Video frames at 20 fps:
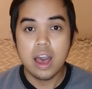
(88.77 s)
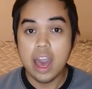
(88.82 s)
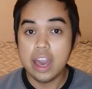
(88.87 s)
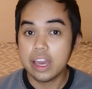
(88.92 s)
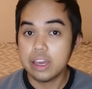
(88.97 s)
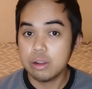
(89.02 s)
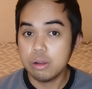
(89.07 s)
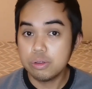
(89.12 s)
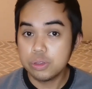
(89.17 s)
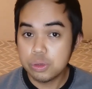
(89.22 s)

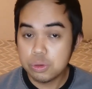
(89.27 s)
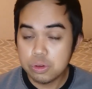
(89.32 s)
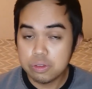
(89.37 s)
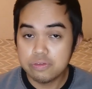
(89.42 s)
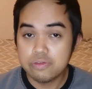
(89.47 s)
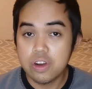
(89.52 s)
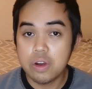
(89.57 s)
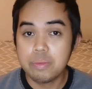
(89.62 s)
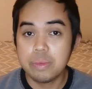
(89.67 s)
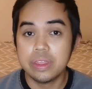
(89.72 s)
I can also
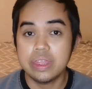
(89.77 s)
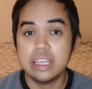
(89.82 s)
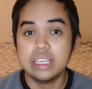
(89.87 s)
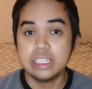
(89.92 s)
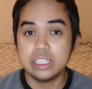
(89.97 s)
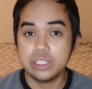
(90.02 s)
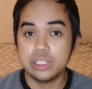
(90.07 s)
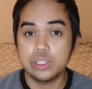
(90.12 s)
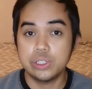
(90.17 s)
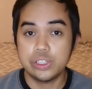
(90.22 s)
confirm that
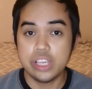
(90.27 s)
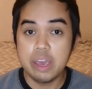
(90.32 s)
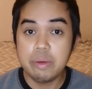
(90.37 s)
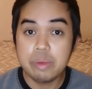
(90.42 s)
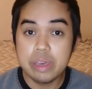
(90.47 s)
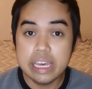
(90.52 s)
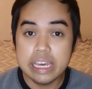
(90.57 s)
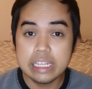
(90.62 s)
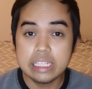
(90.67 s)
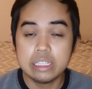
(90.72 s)
this is the
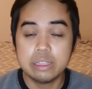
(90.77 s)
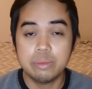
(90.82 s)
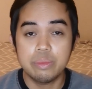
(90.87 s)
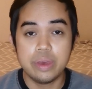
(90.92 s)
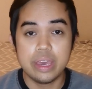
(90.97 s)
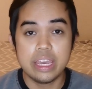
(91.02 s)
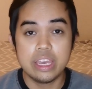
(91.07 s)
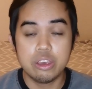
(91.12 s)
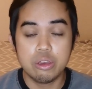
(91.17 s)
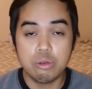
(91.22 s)
same kit
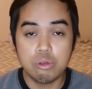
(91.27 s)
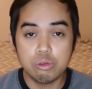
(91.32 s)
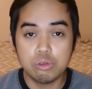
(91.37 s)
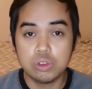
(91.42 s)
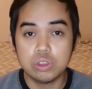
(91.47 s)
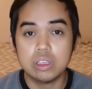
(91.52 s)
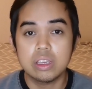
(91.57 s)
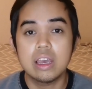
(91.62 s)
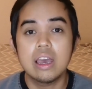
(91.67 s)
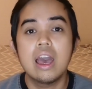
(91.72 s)
being
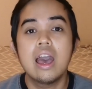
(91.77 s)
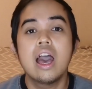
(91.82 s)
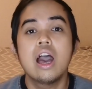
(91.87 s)
used